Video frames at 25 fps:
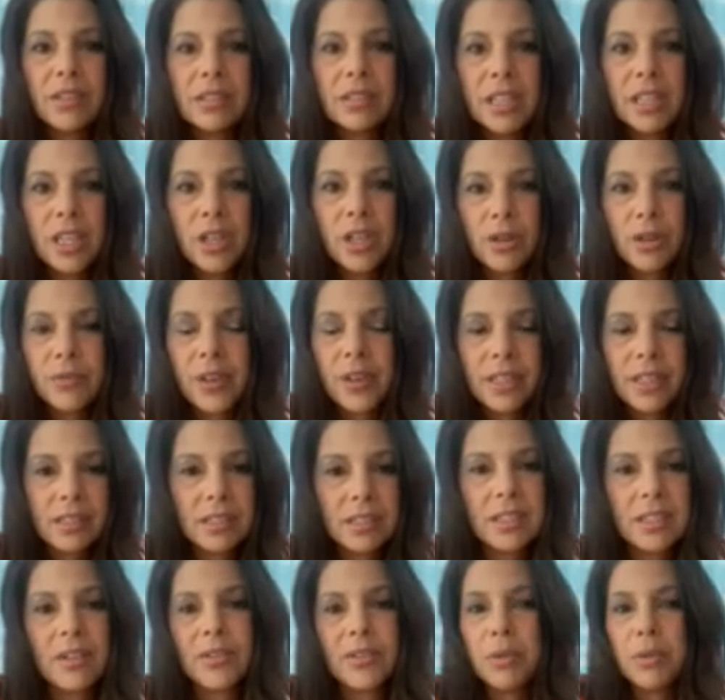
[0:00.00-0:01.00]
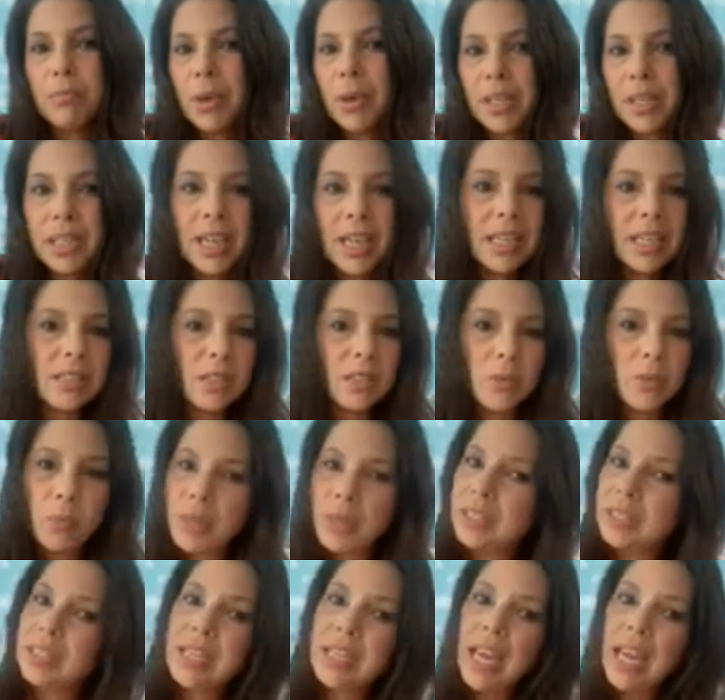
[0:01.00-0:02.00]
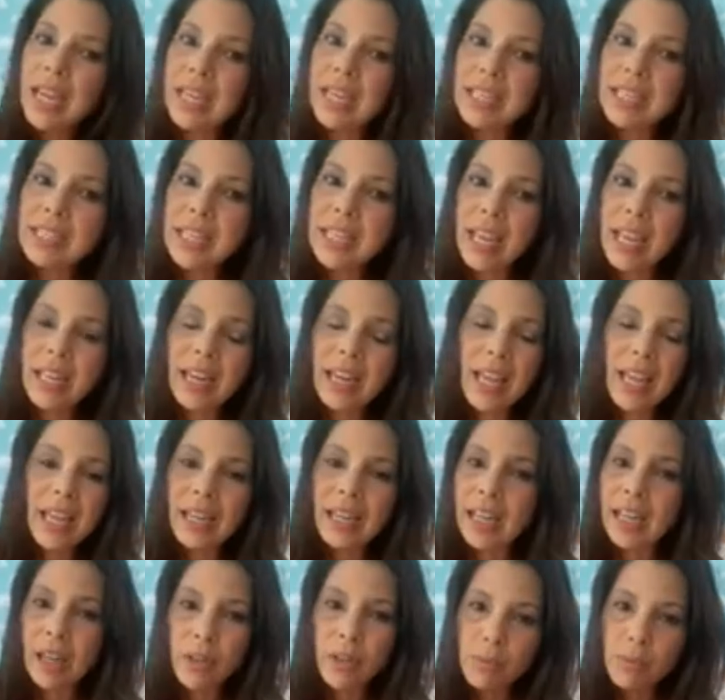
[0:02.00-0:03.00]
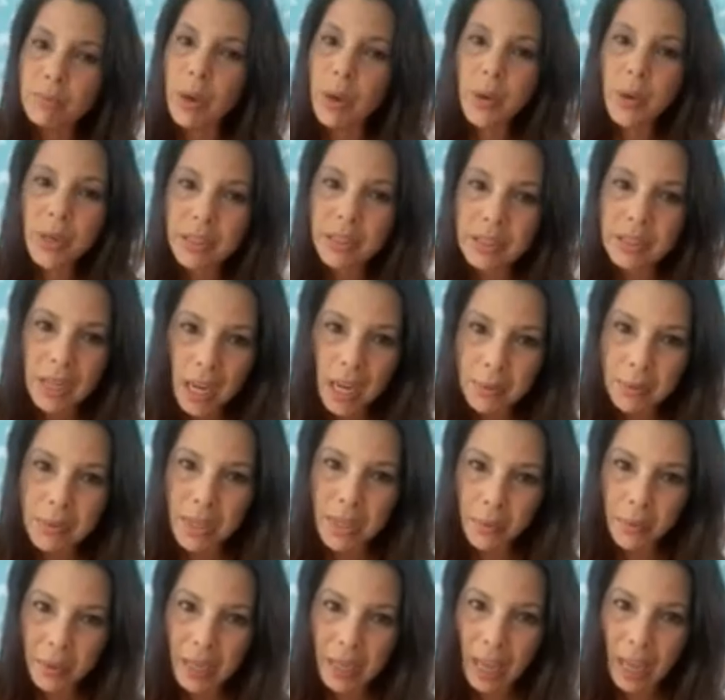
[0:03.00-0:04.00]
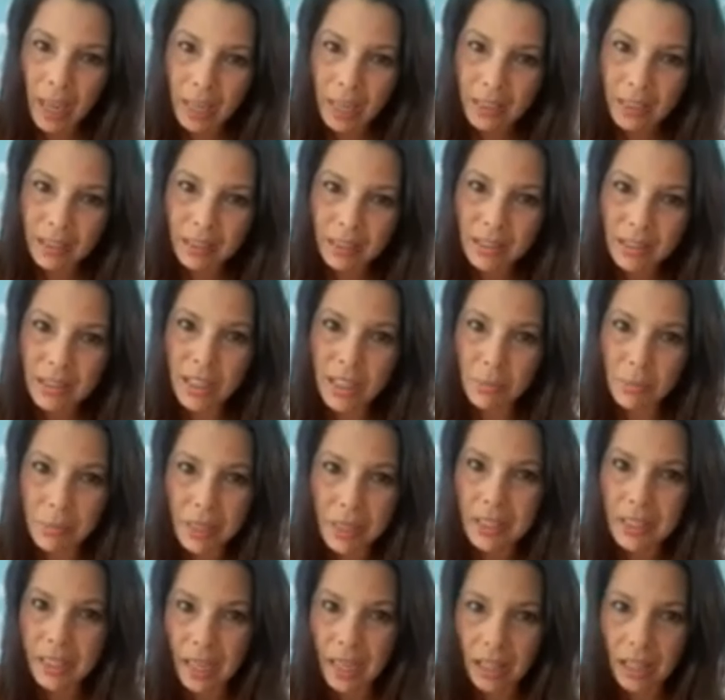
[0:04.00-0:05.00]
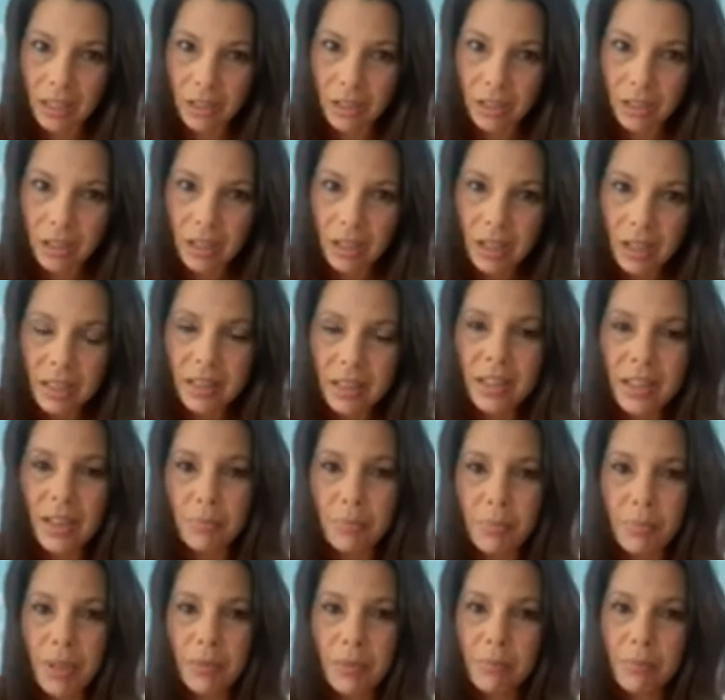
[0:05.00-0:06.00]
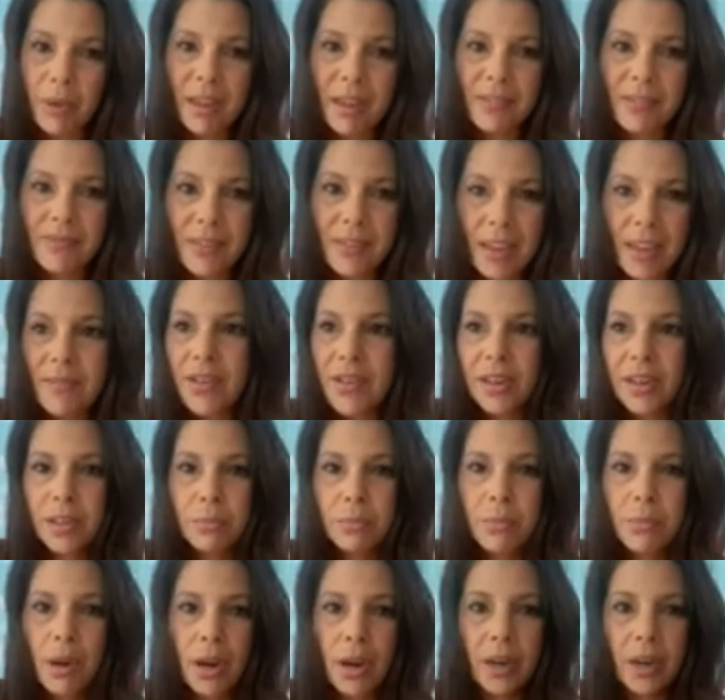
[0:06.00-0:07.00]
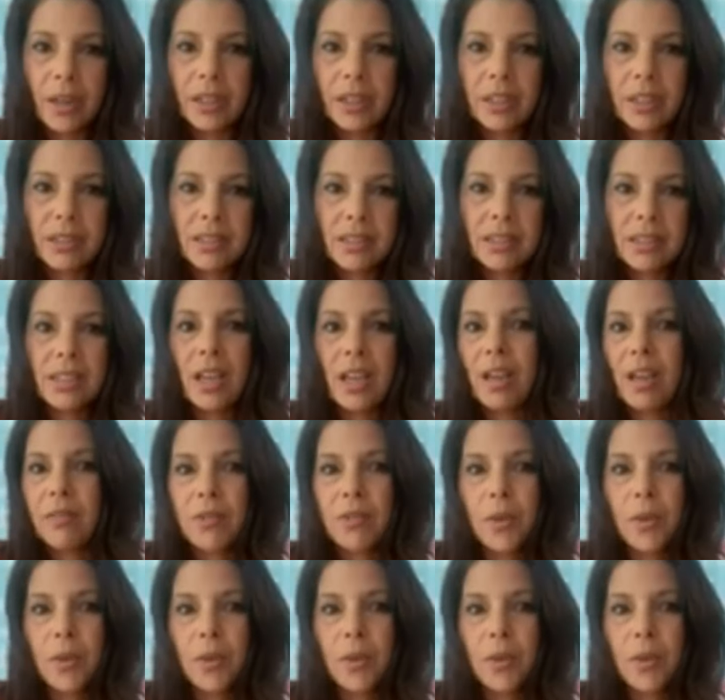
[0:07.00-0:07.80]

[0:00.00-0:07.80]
seeing your faces every Mondays and Wednesdays and any other bonus times that we get to meet together. They've been my favorite parts of